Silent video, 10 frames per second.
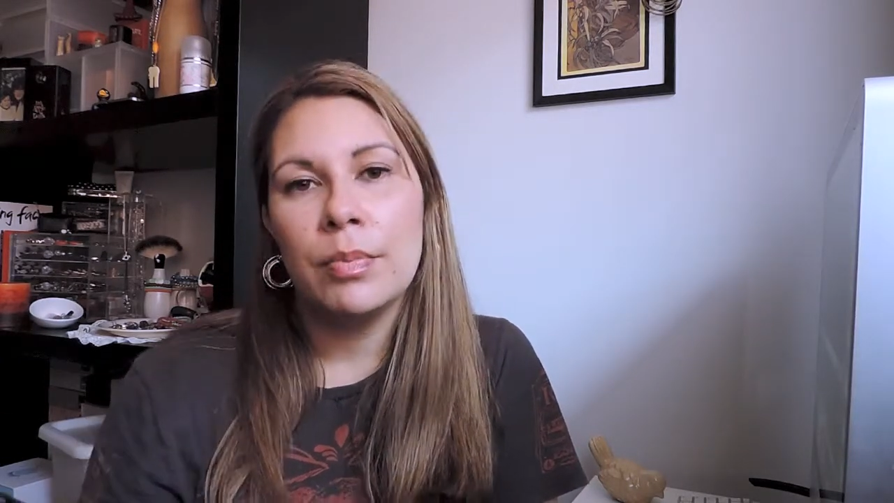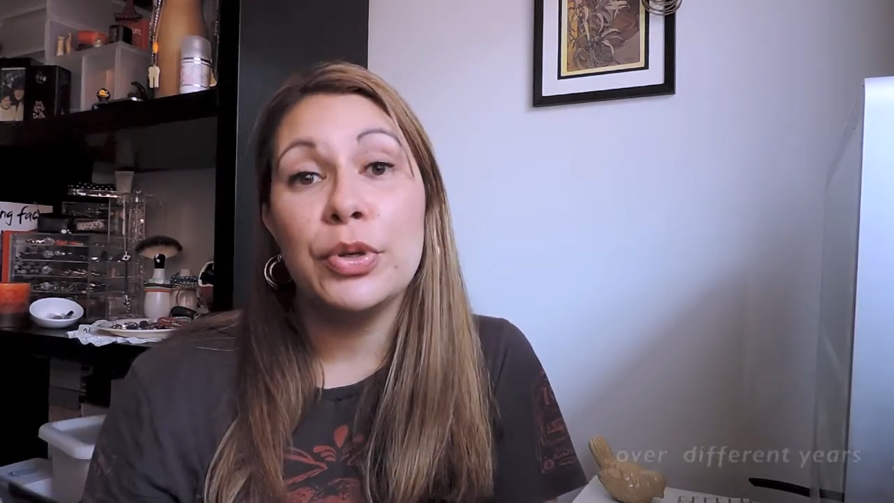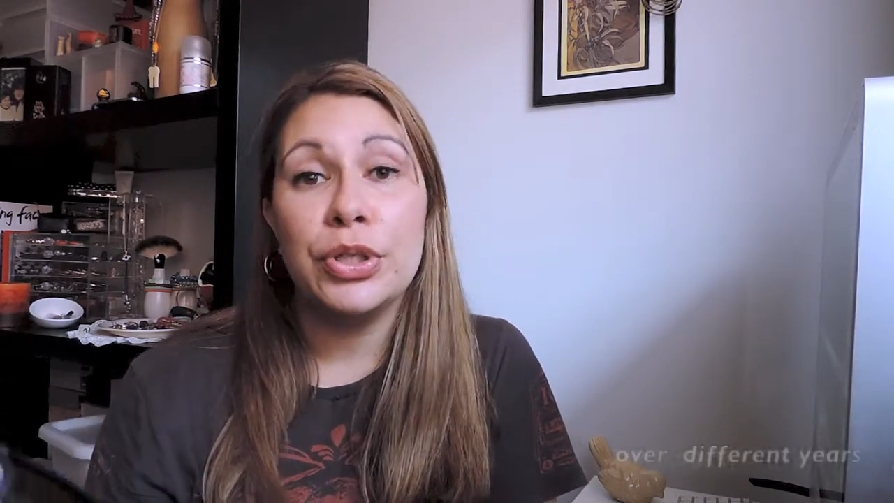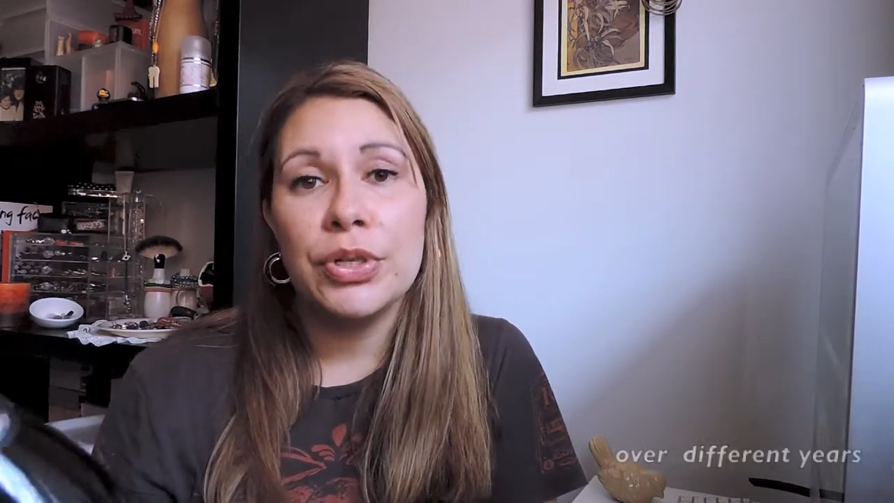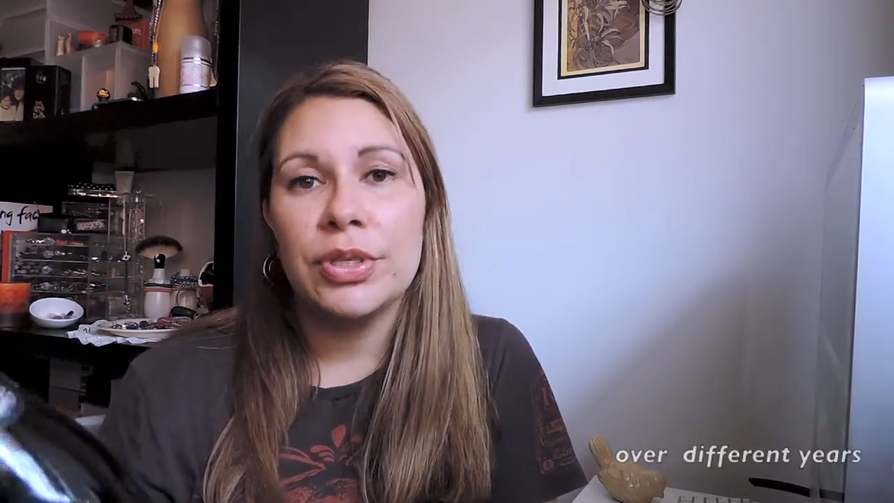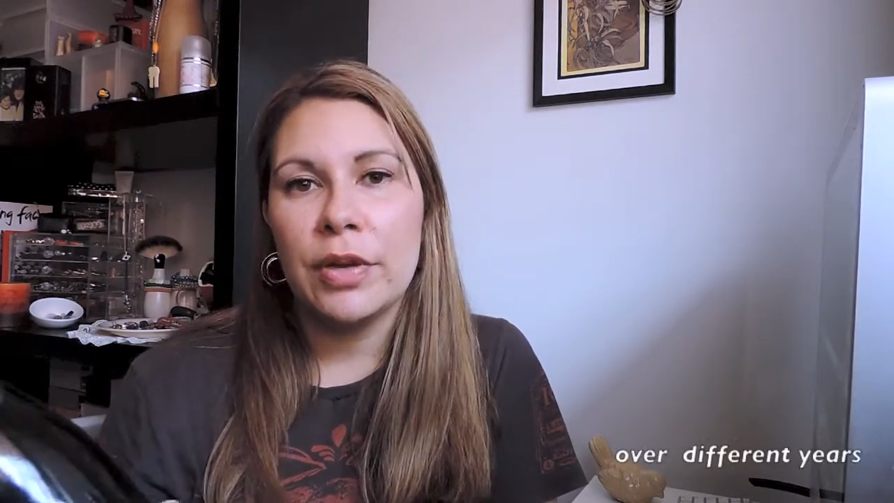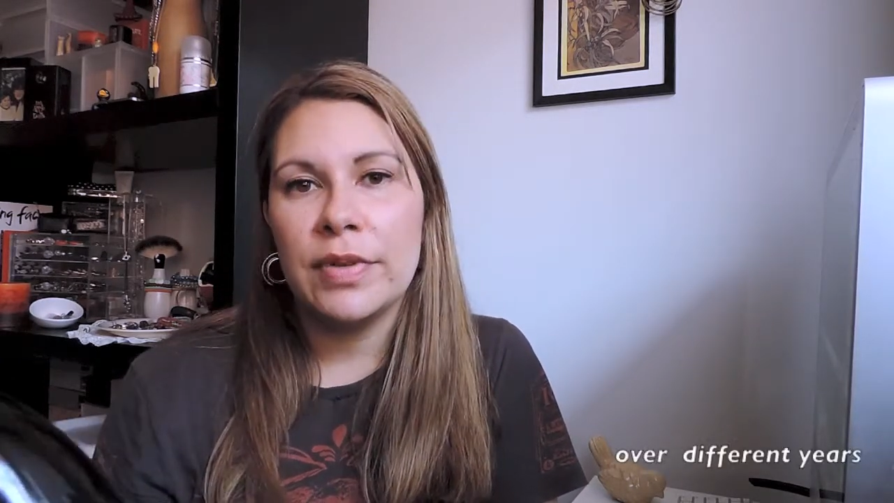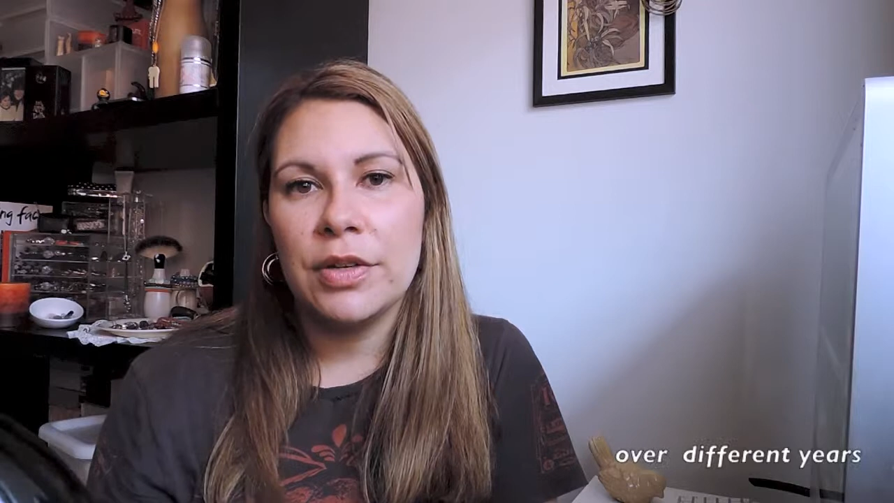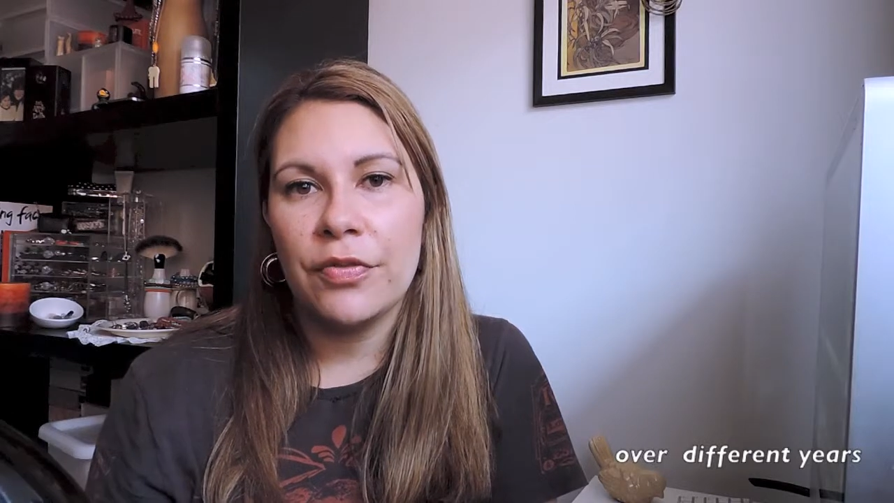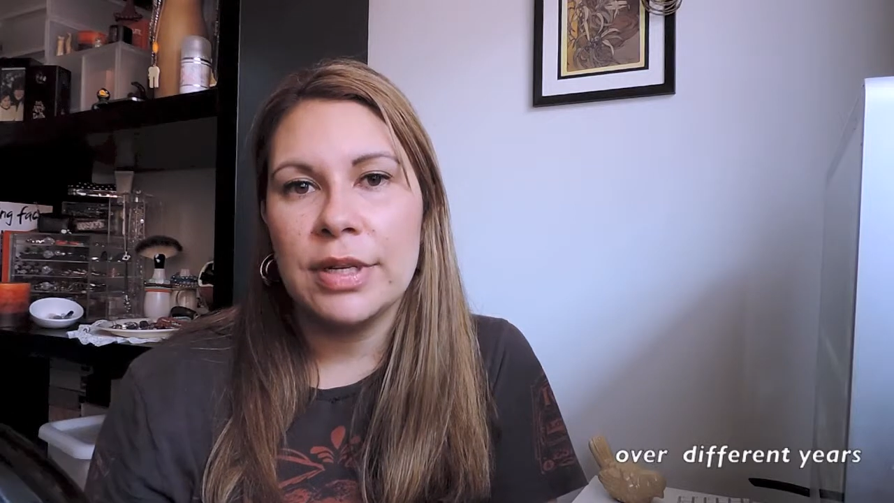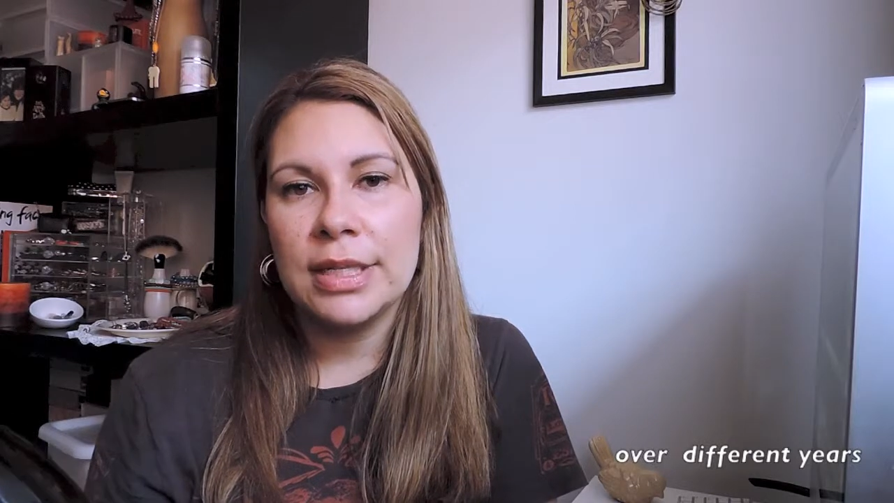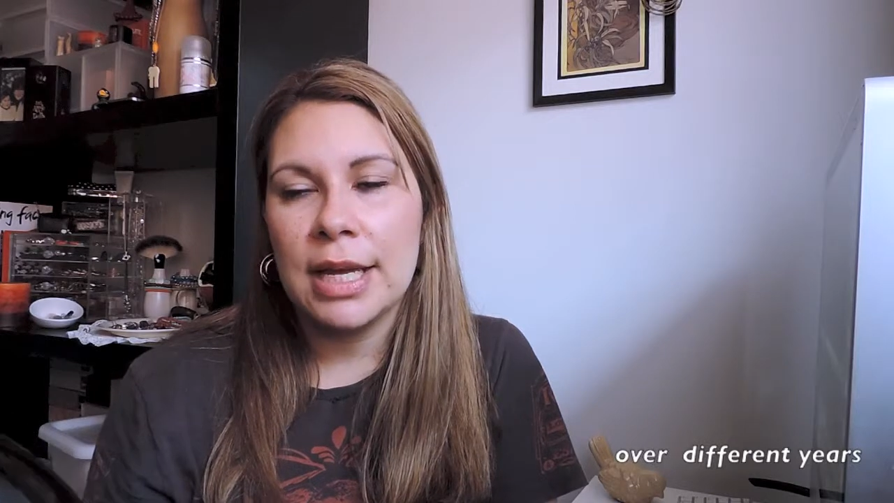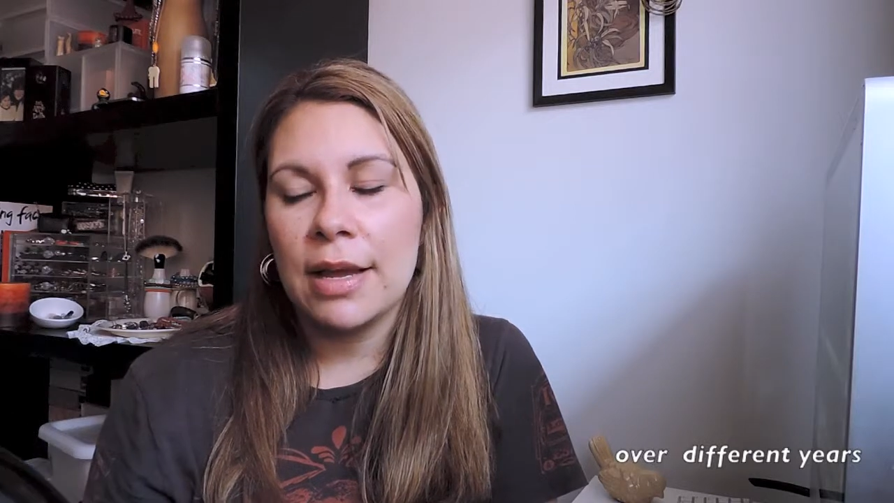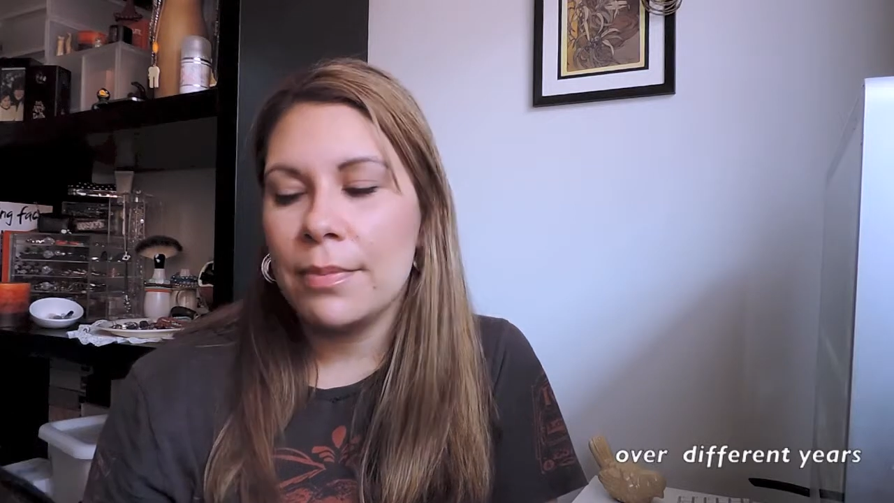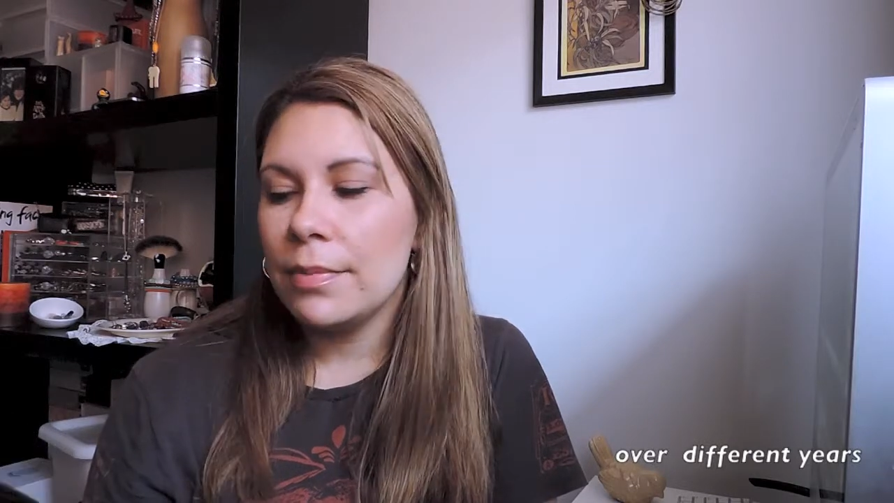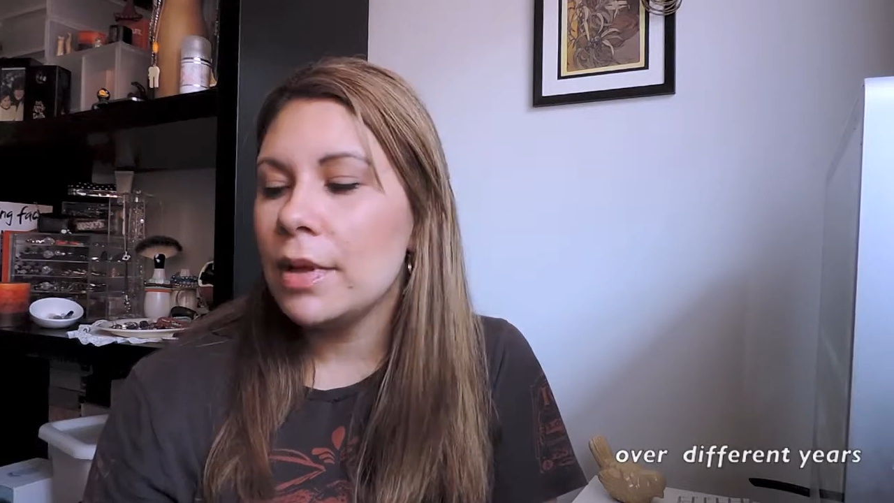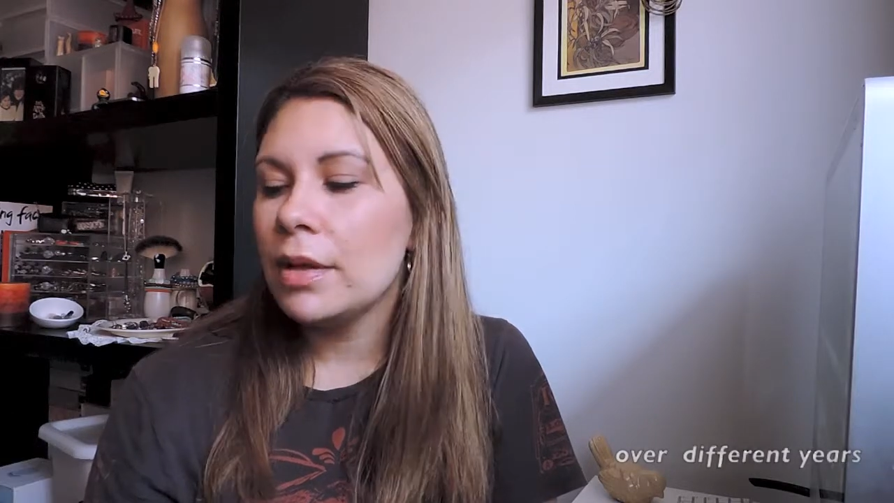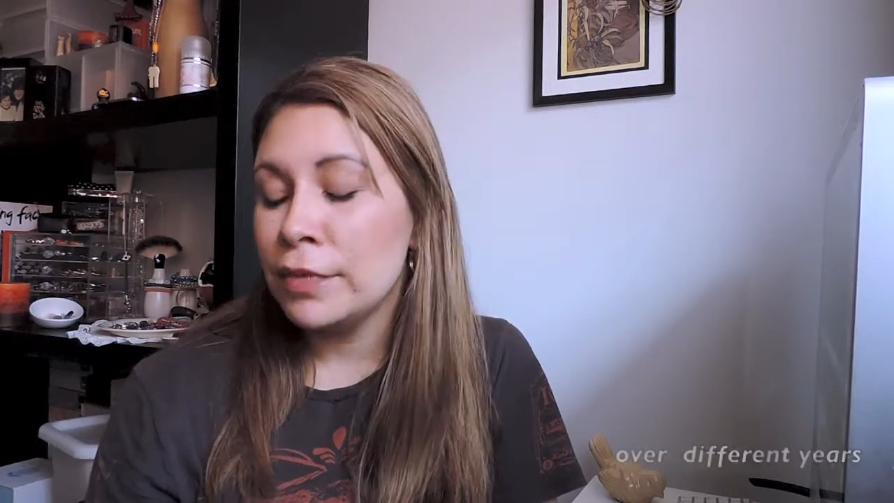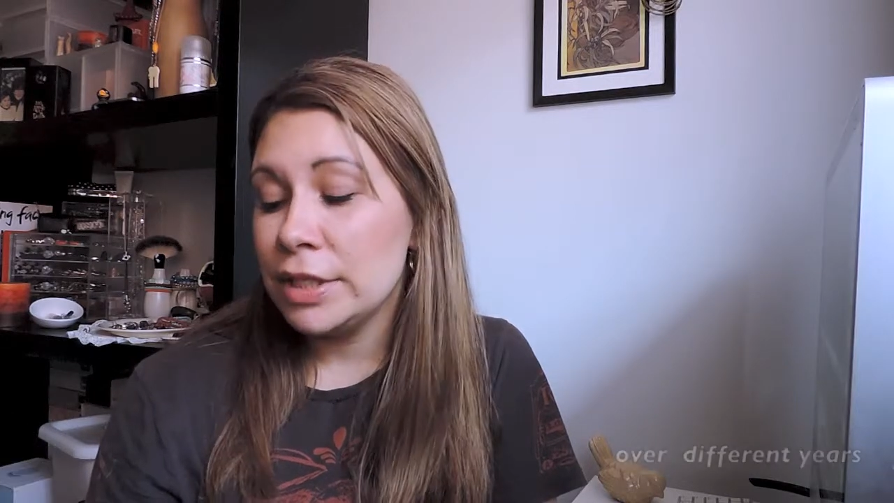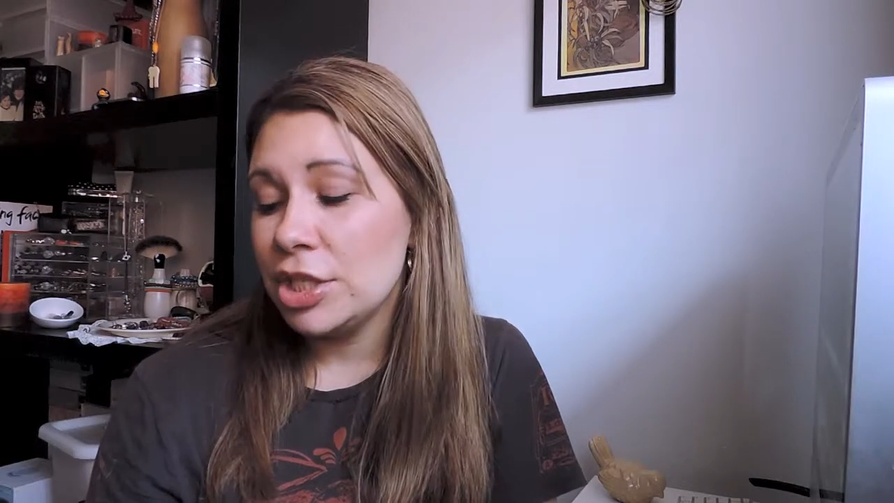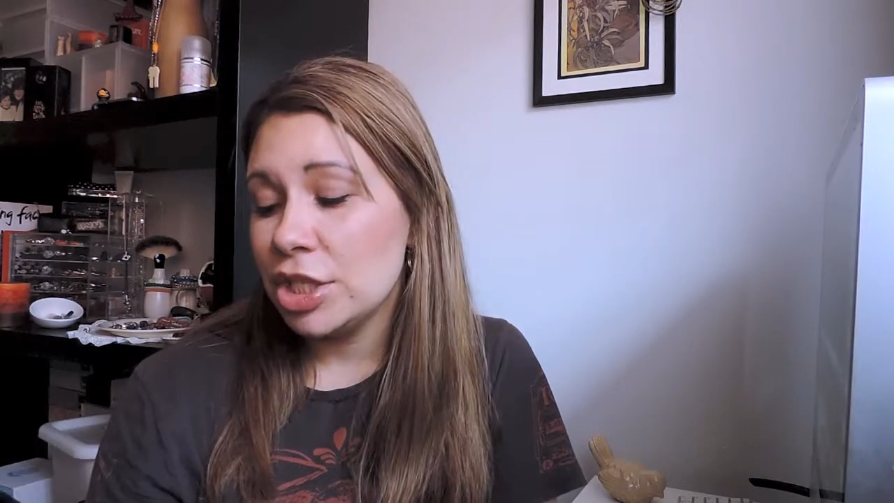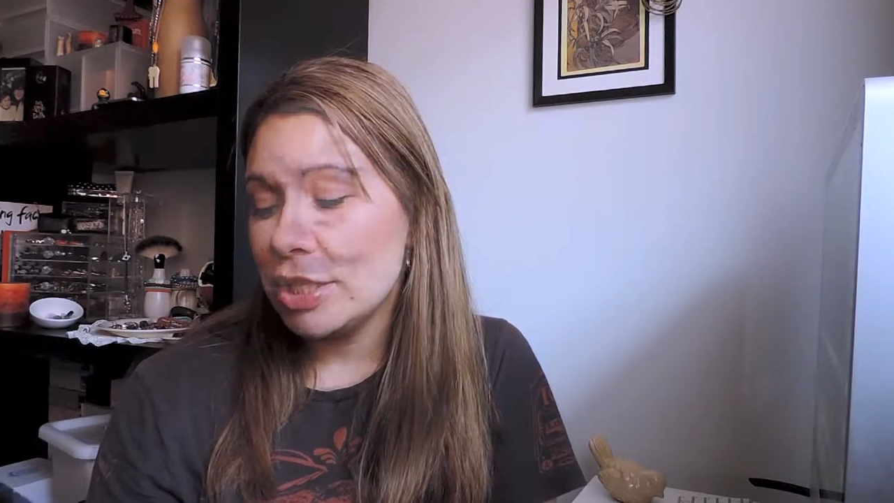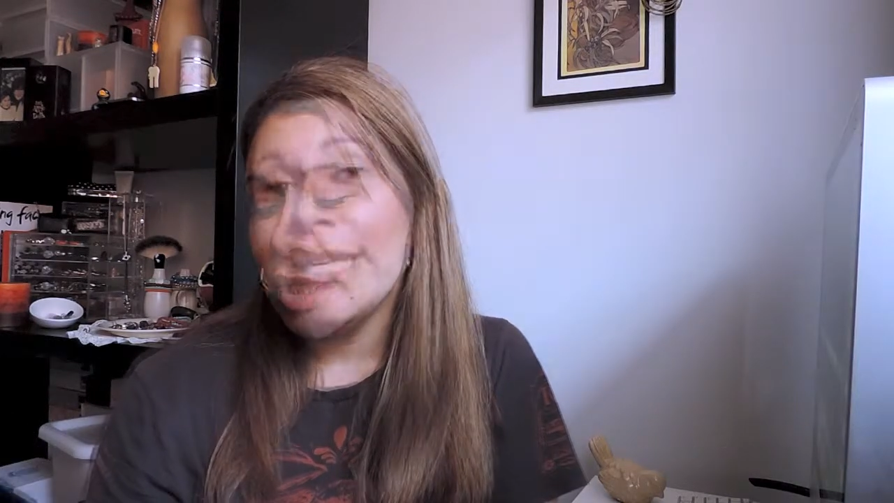produced over different vintages.